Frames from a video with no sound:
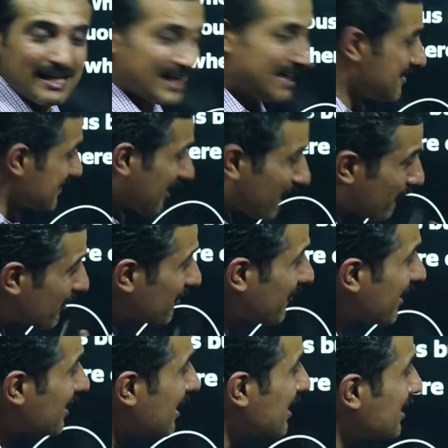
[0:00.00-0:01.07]
It is
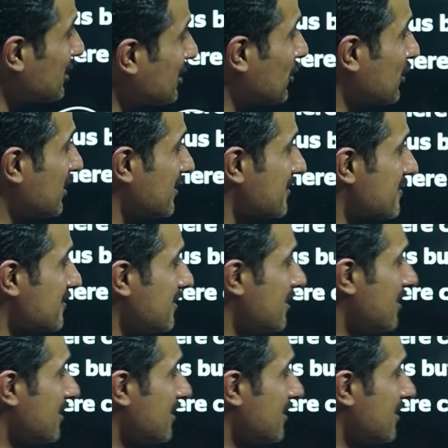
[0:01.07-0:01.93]
everywhere continuous.